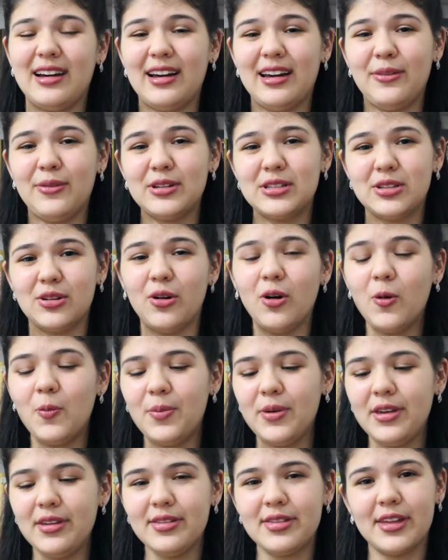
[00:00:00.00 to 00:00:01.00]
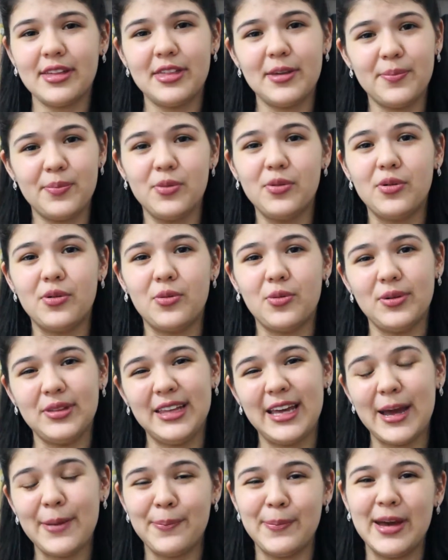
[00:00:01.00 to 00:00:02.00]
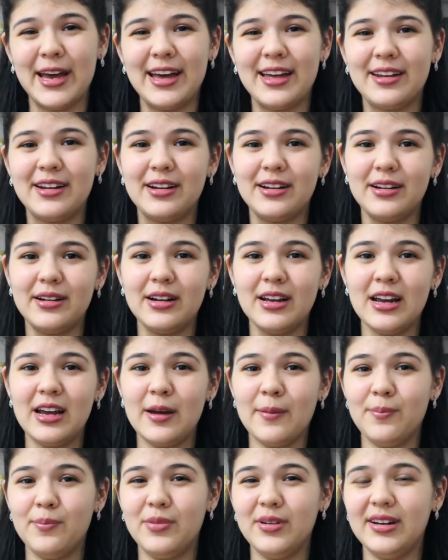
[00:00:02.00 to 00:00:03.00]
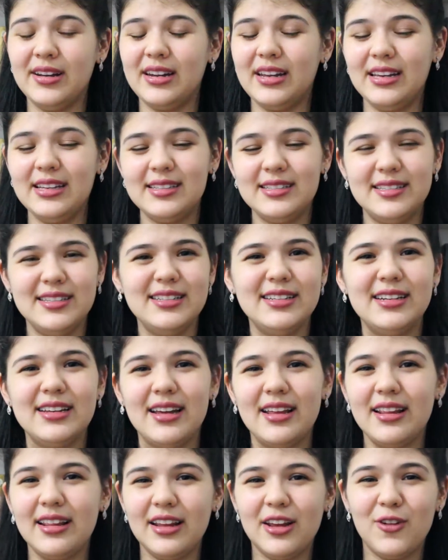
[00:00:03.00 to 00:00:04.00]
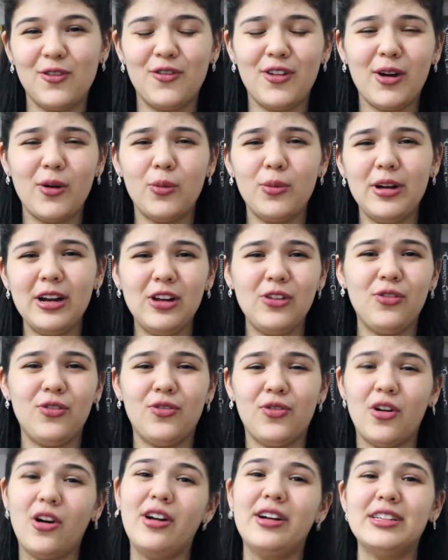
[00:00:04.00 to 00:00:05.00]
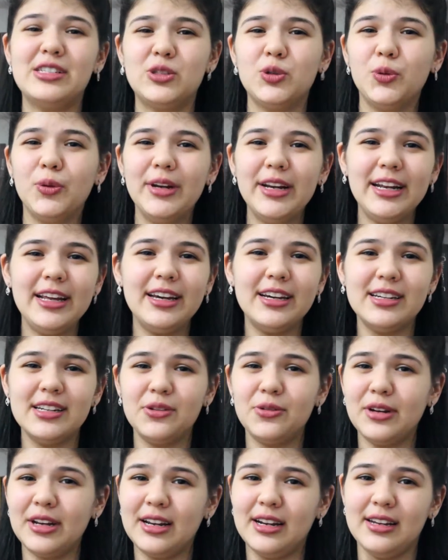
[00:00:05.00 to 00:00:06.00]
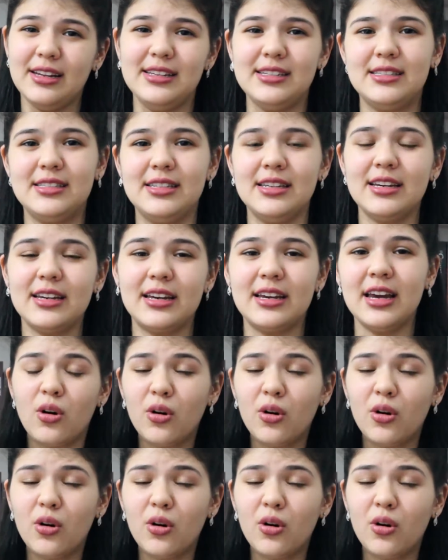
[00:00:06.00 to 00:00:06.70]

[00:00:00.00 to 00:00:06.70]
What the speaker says: I was hoping that the book would get better, but it didn't. It felt really forced, really unrealistic.